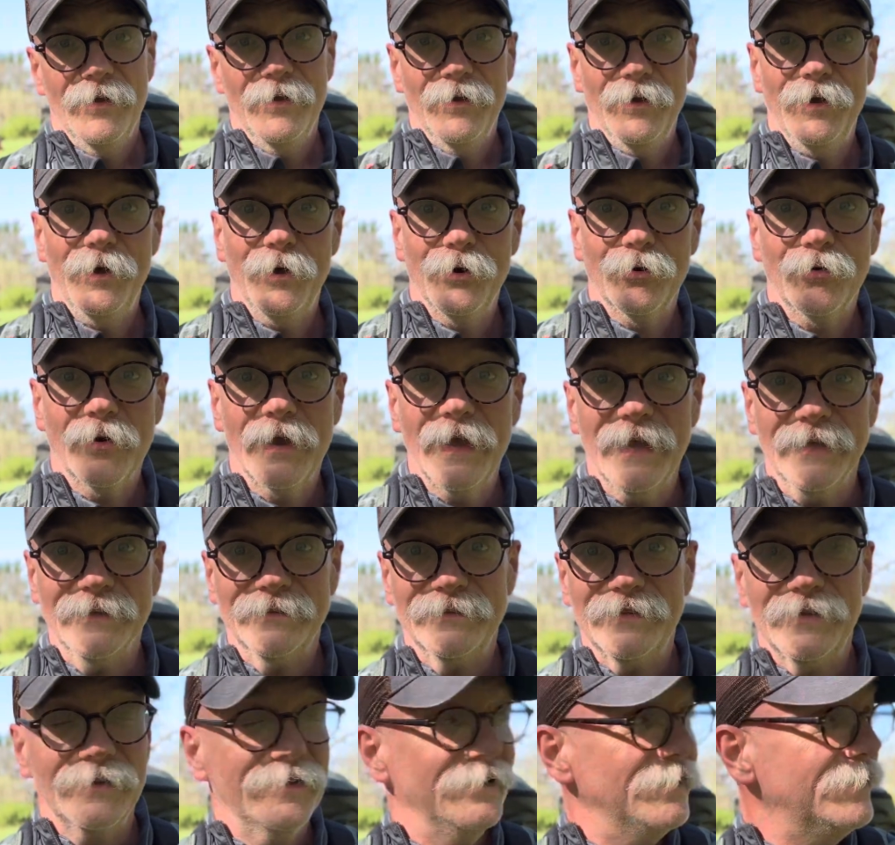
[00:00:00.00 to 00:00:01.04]
All
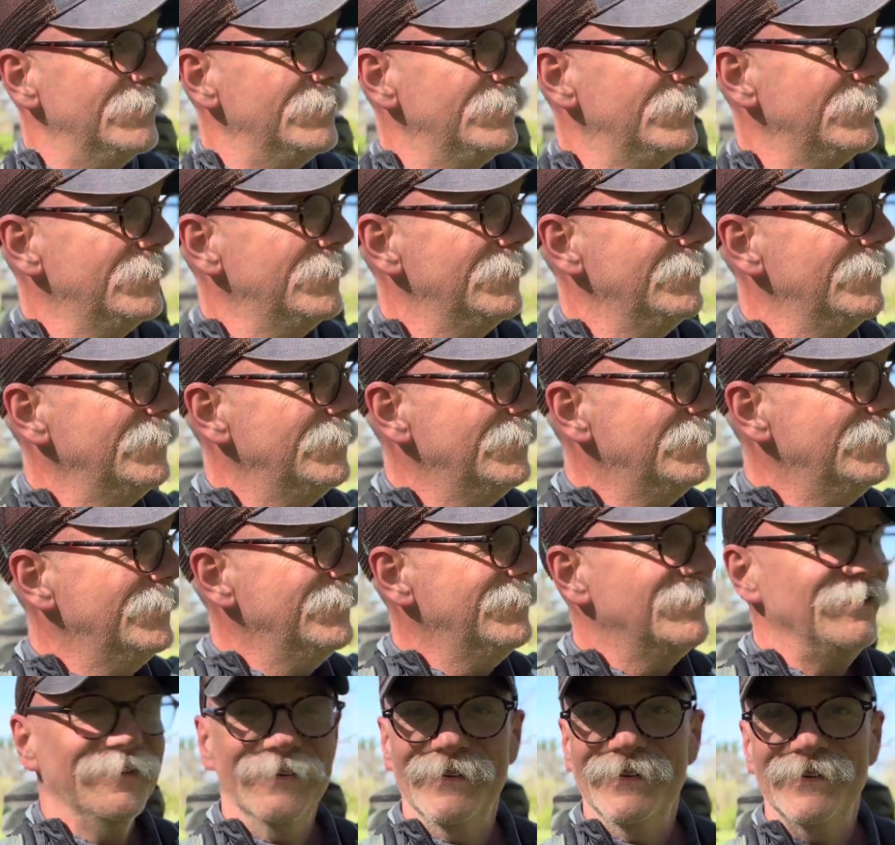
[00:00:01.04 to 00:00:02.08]
right.
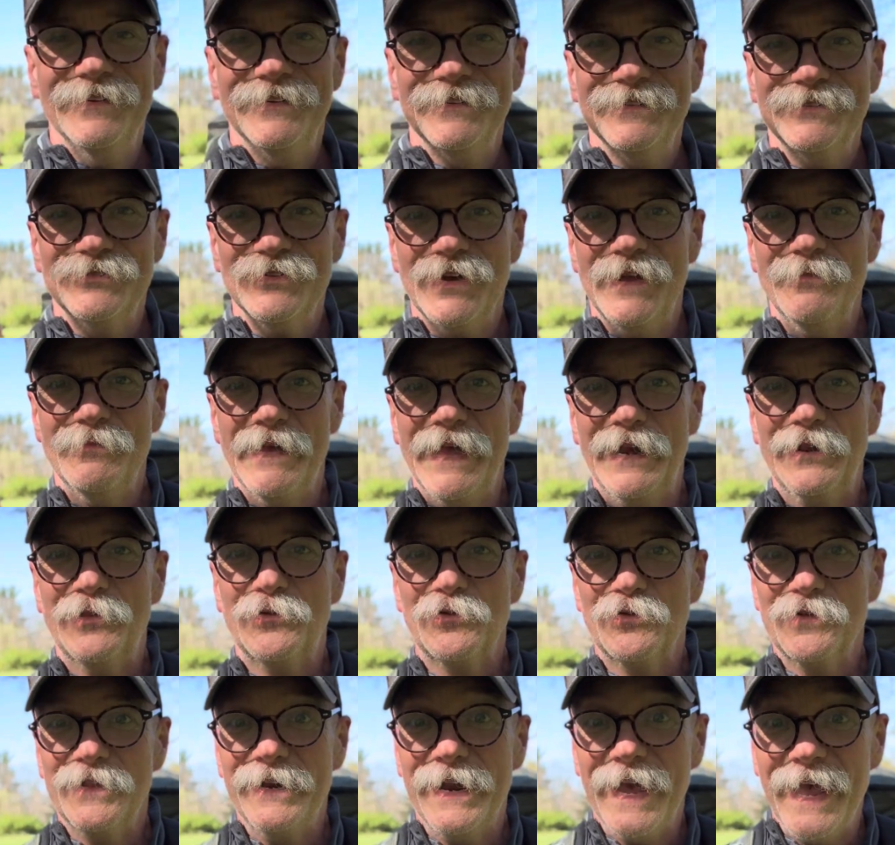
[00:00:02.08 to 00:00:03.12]
So I made it
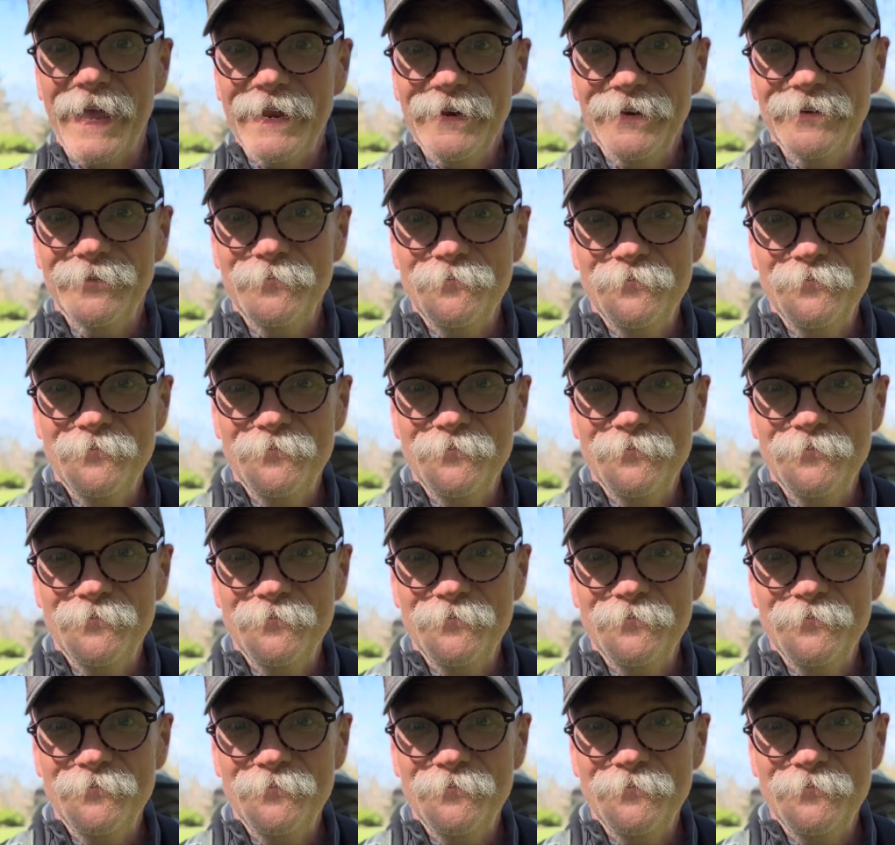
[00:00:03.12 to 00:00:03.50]
through the night.